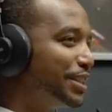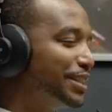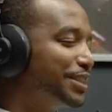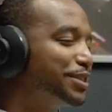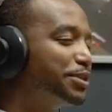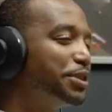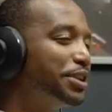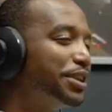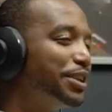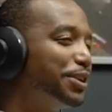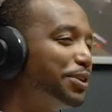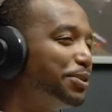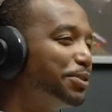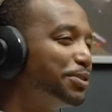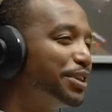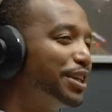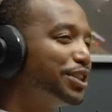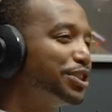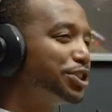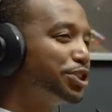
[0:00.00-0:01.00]
it's like, a little
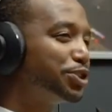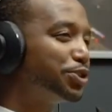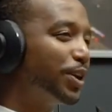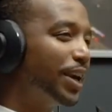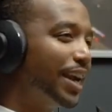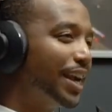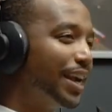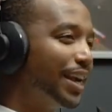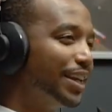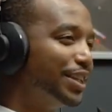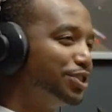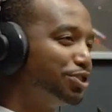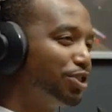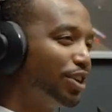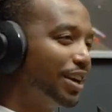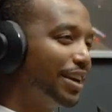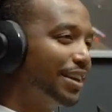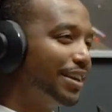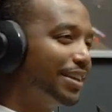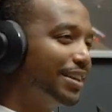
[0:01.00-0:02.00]
like, oh, it's oh, strange, shit.
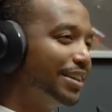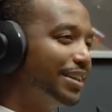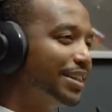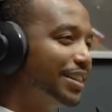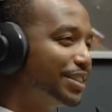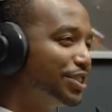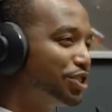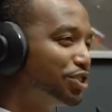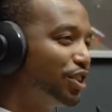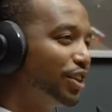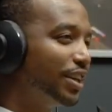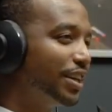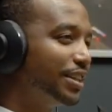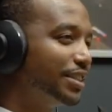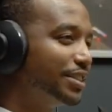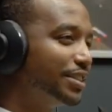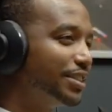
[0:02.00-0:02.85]
right? It yeah. is strange.